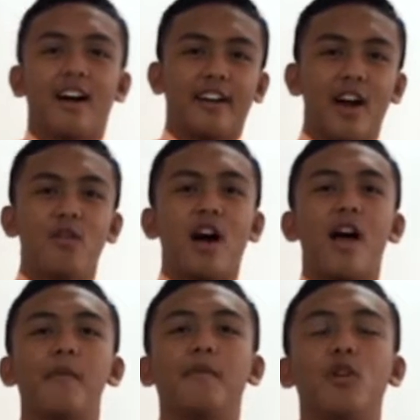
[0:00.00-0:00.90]
Now
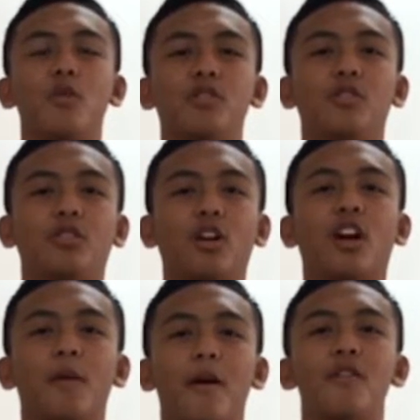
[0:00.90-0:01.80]
I am going to talk
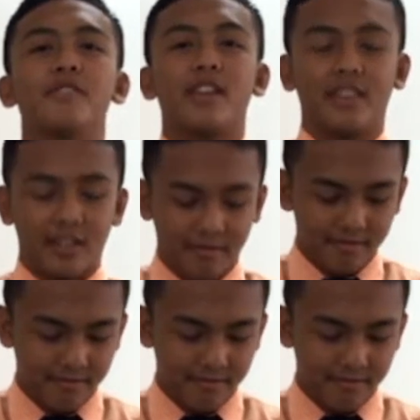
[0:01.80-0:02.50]
about Saturn.